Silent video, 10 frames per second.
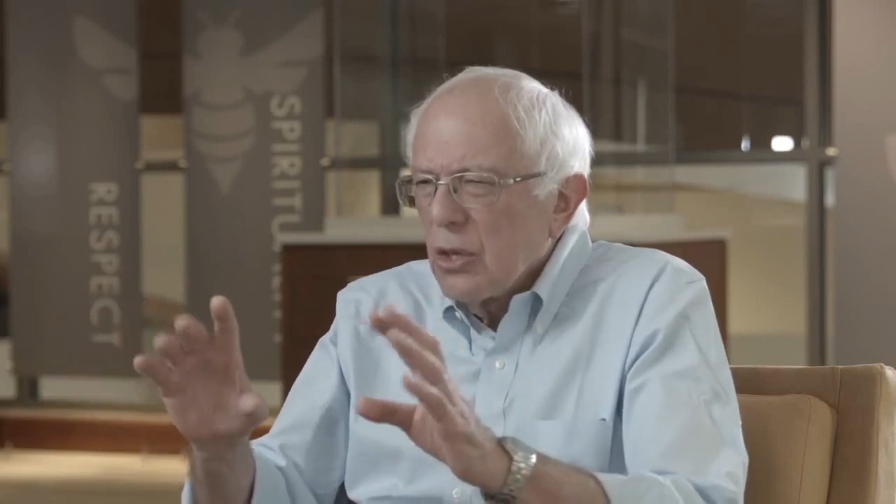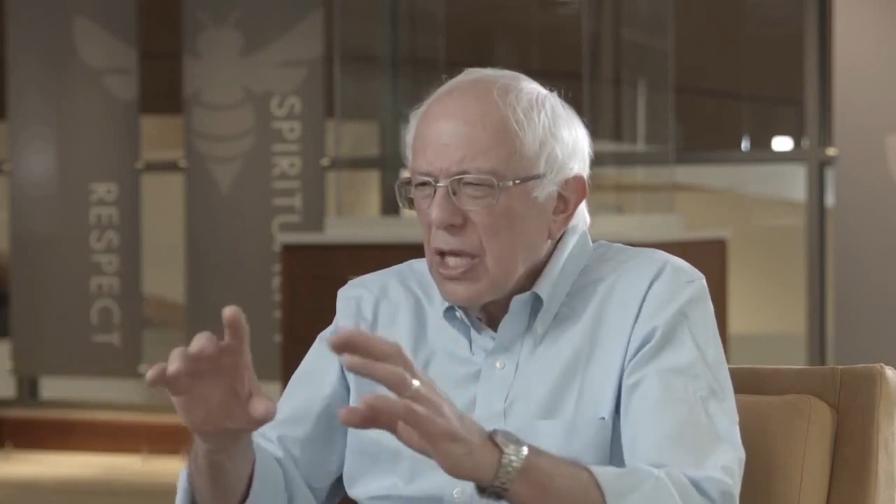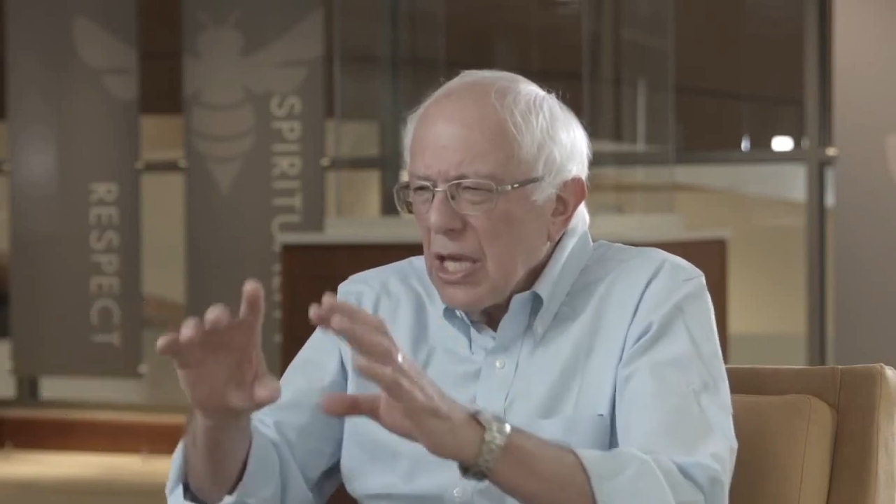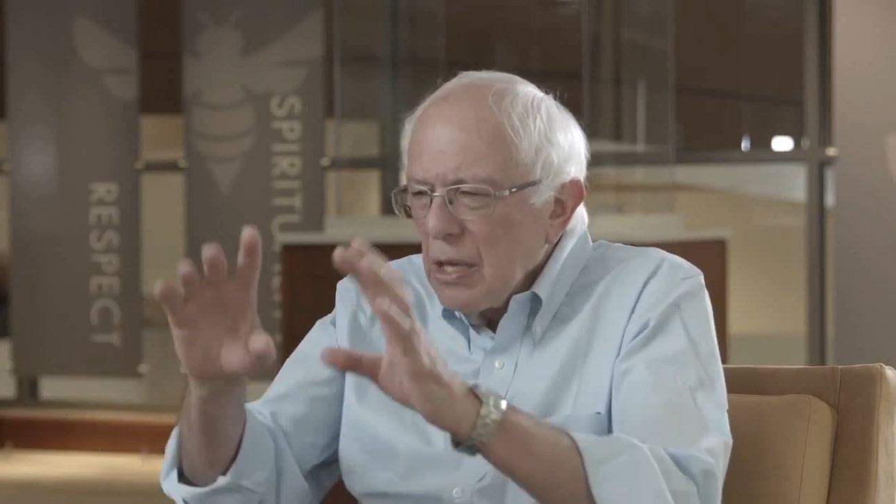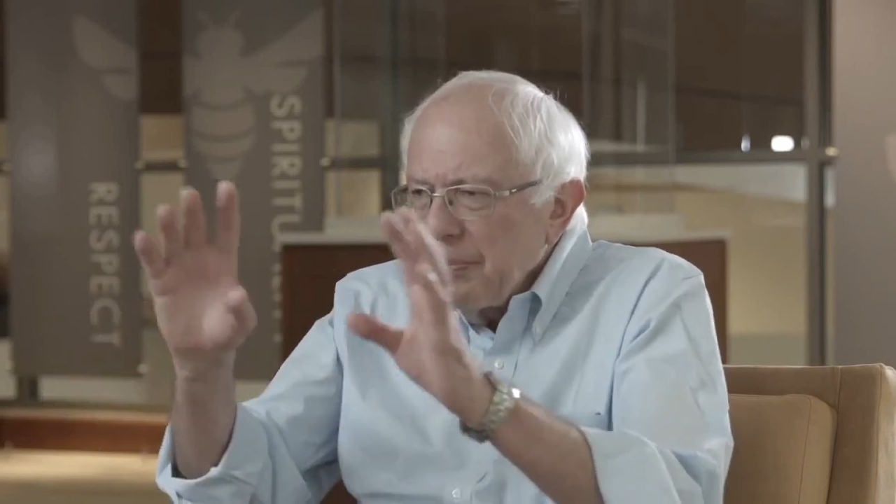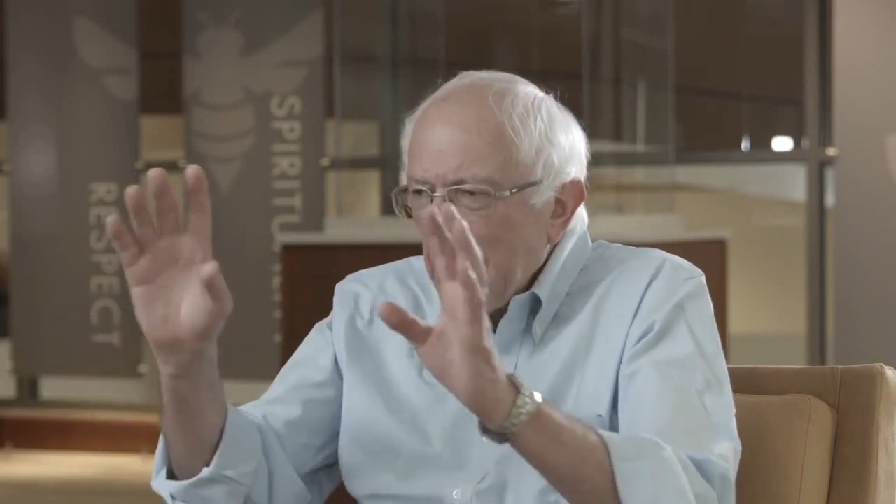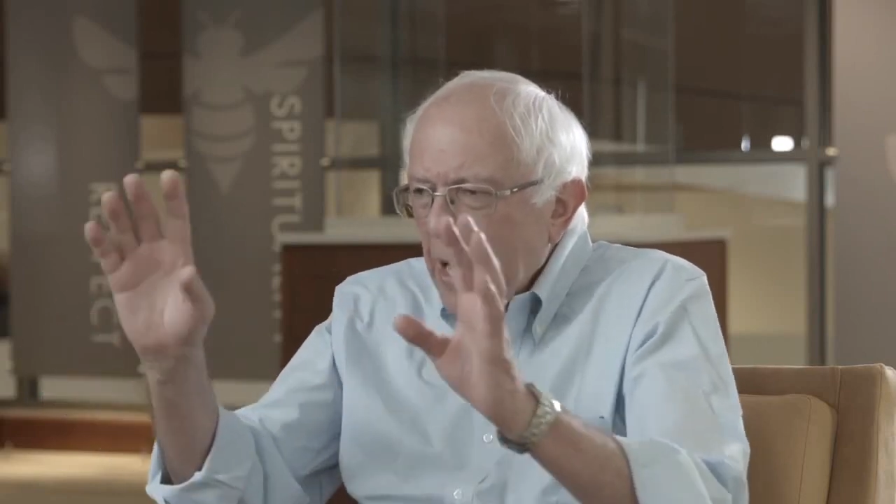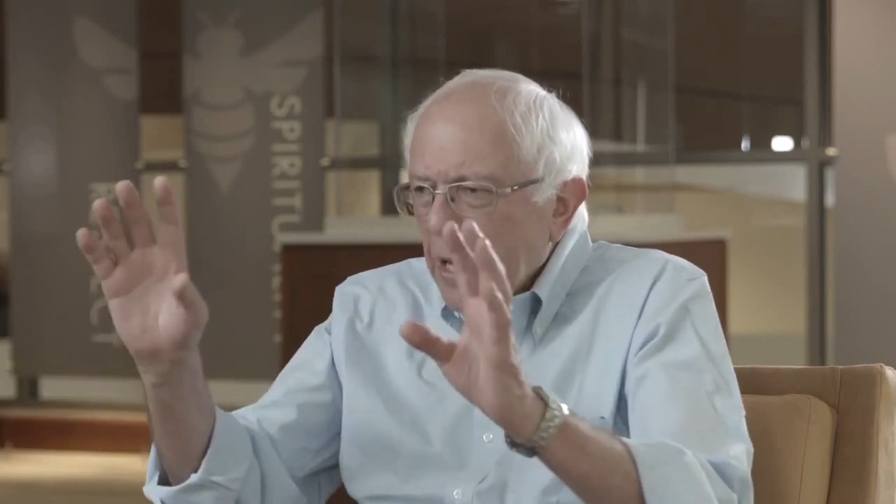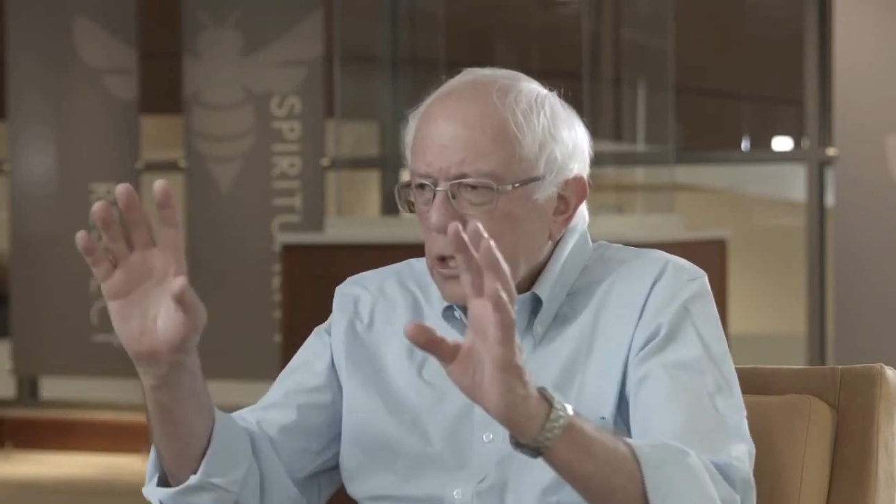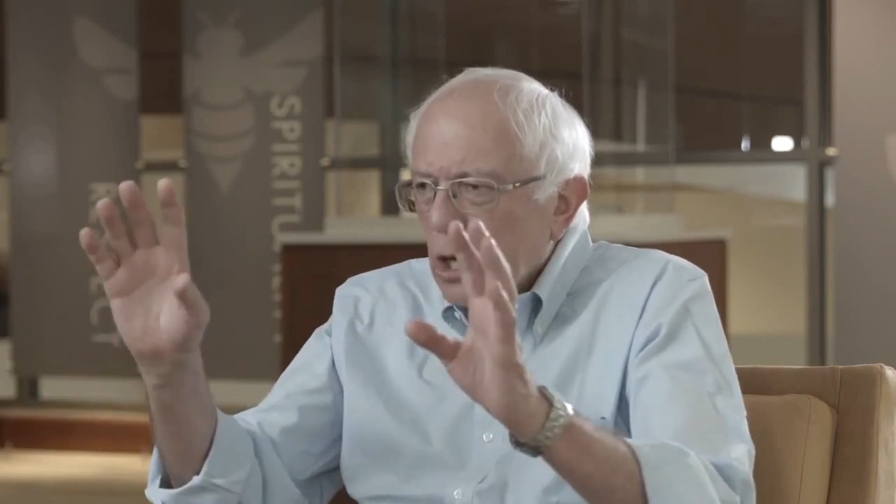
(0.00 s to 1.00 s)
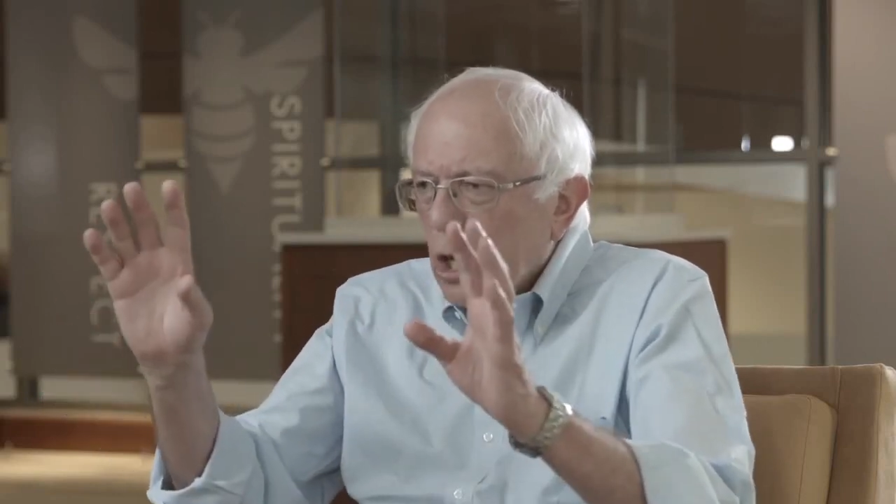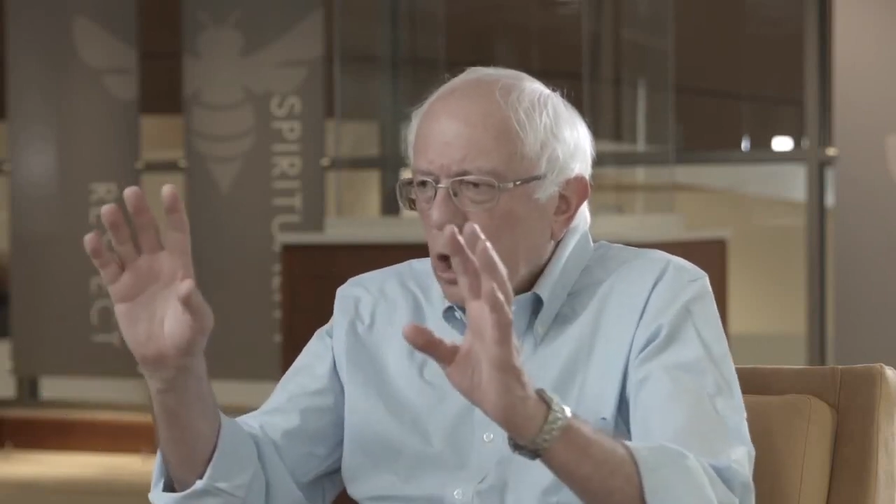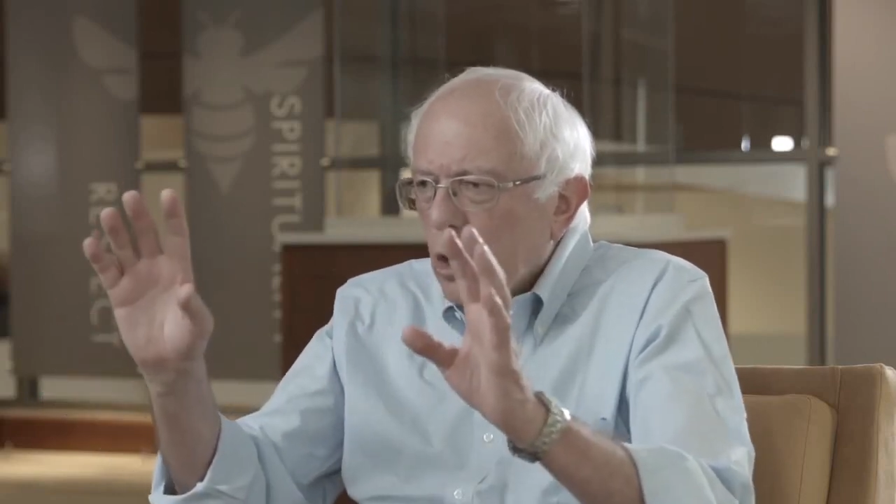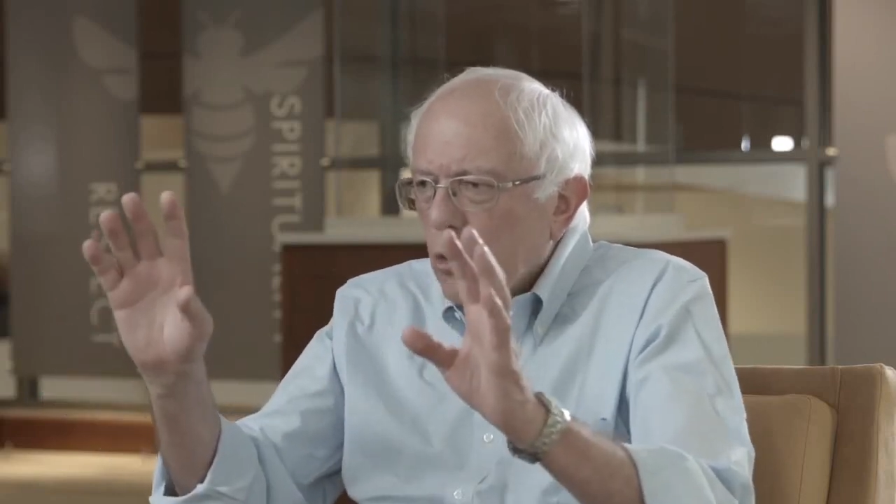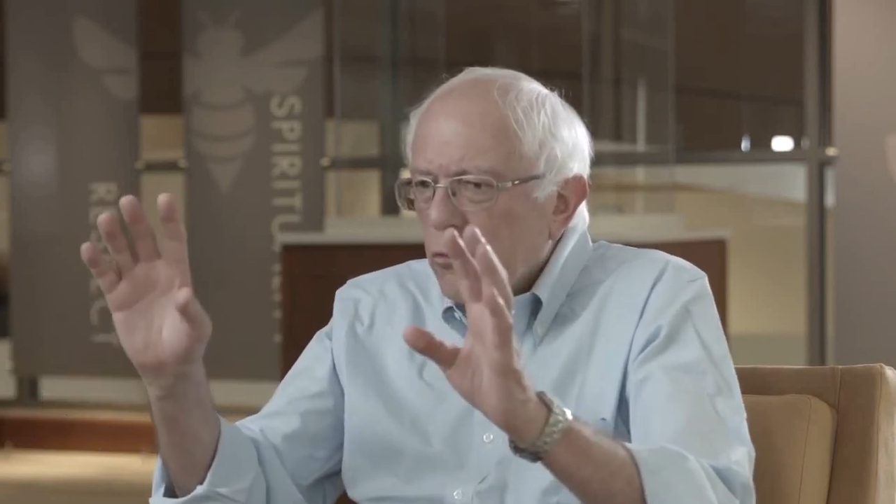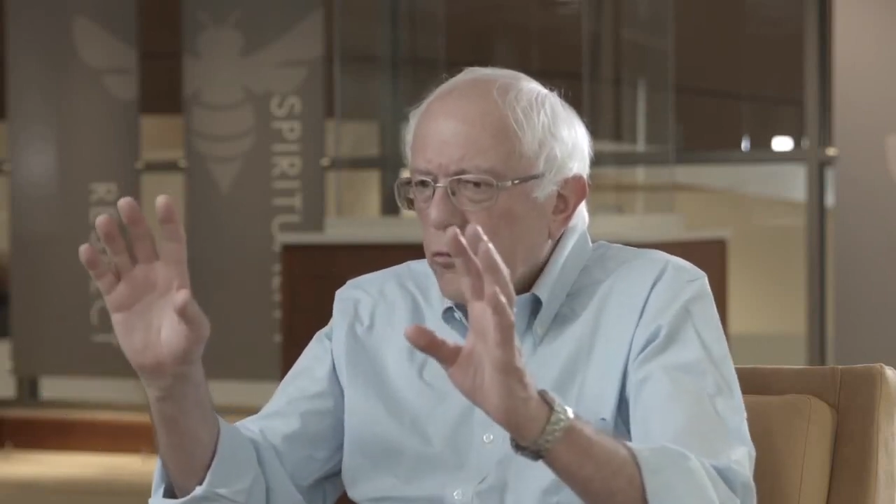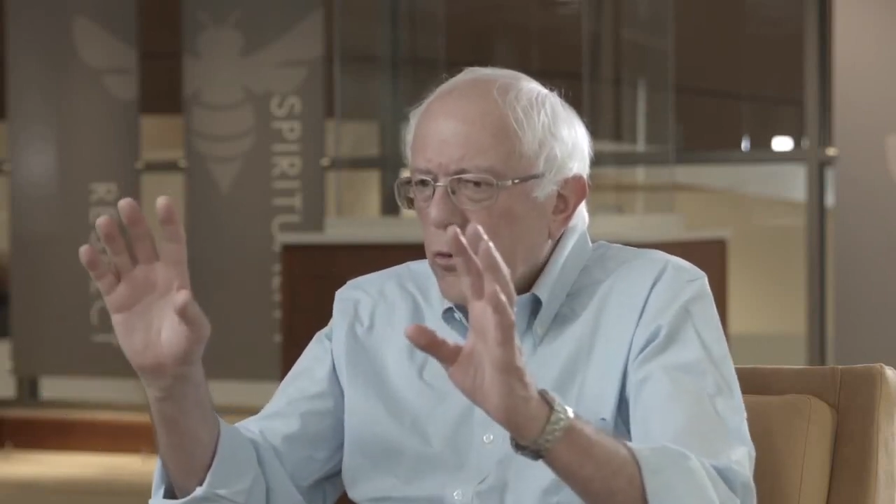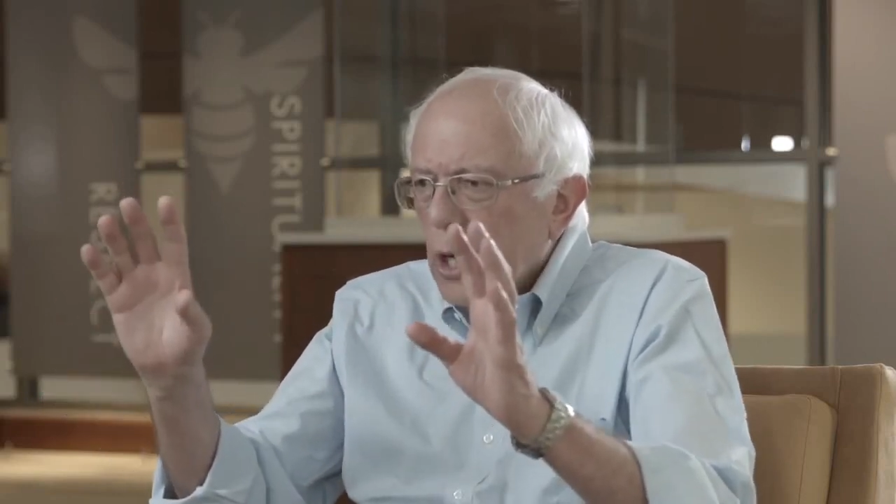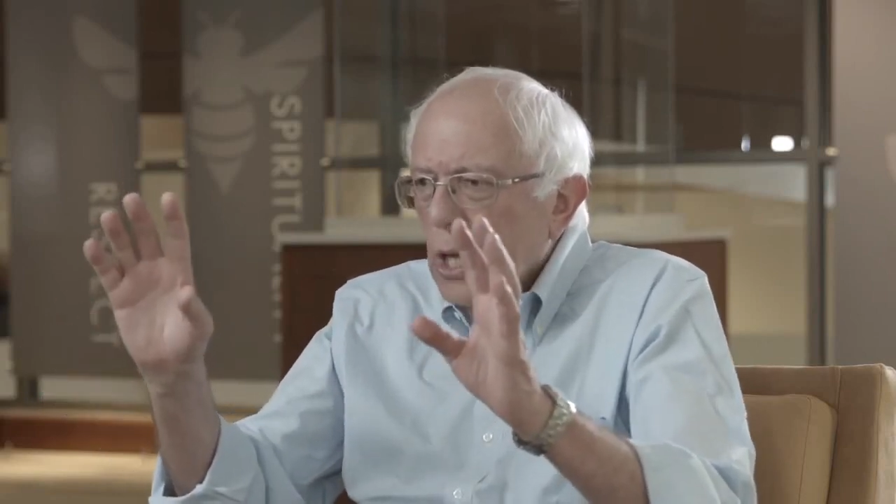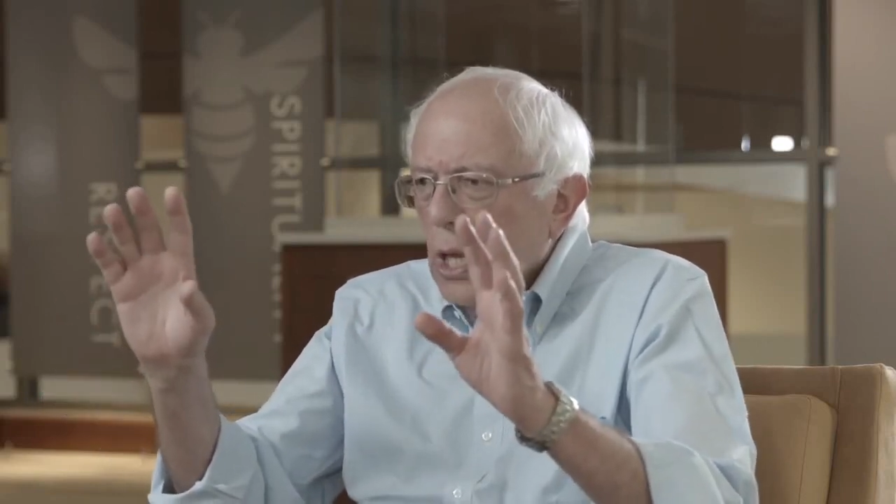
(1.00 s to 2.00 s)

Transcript: the impact of